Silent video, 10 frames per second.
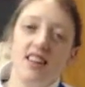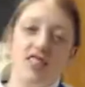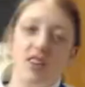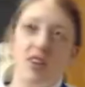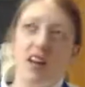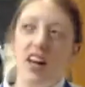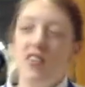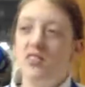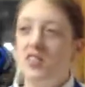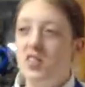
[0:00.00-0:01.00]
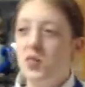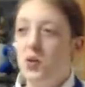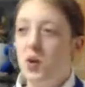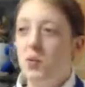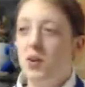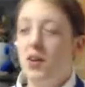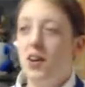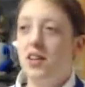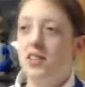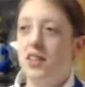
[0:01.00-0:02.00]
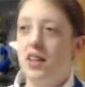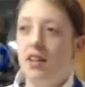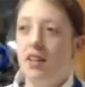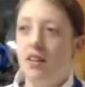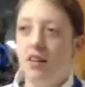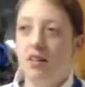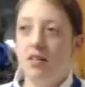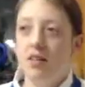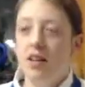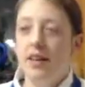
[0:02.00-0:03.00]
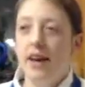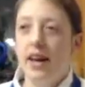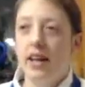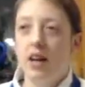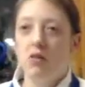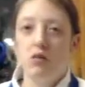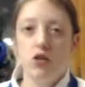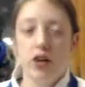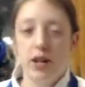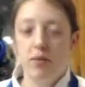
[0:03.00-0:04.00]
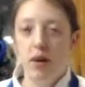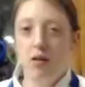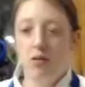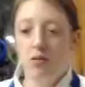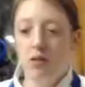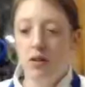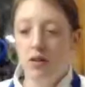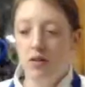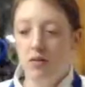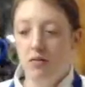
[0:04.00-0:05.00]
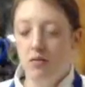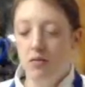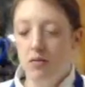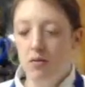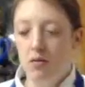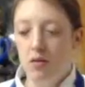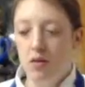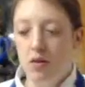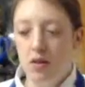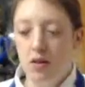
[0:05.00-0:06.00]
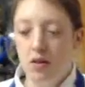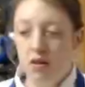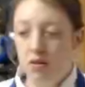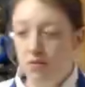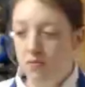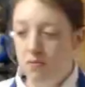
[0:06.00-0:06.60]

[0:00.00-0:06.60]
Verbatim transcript: So I have a Discord where you guys can uh, hang out and chat about uh, the